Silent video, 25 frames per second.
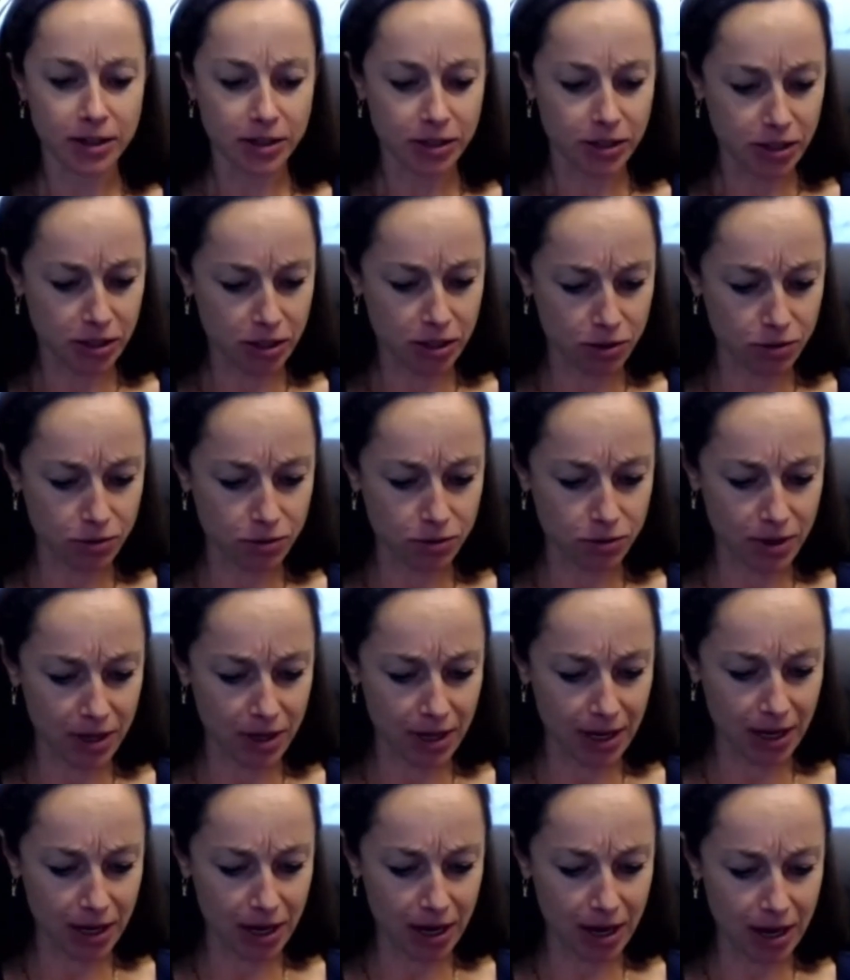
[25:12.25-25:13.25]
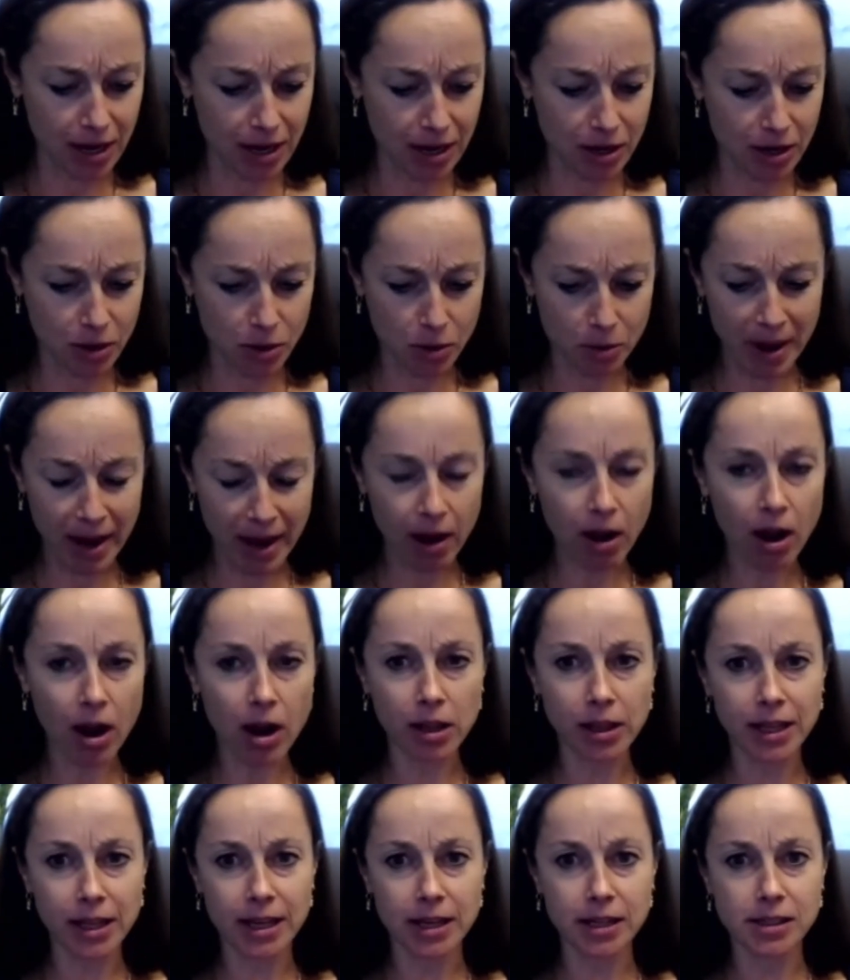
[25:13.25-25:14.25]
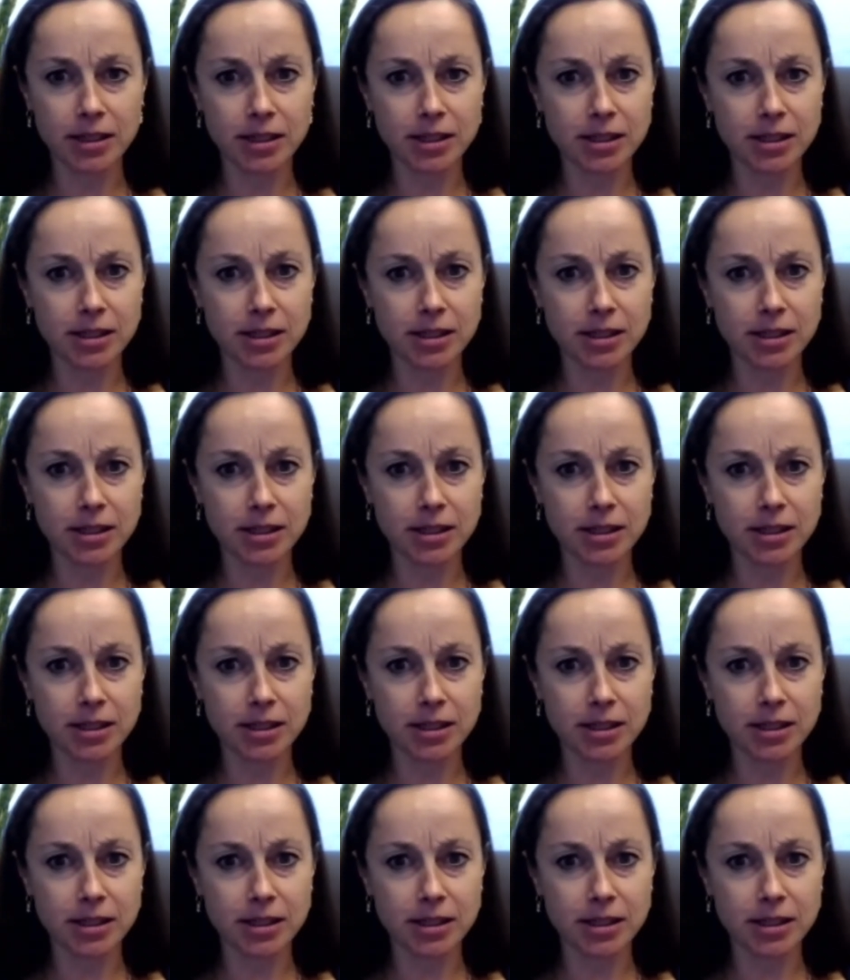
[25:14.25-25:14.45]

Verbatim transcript: So you know, my colleagues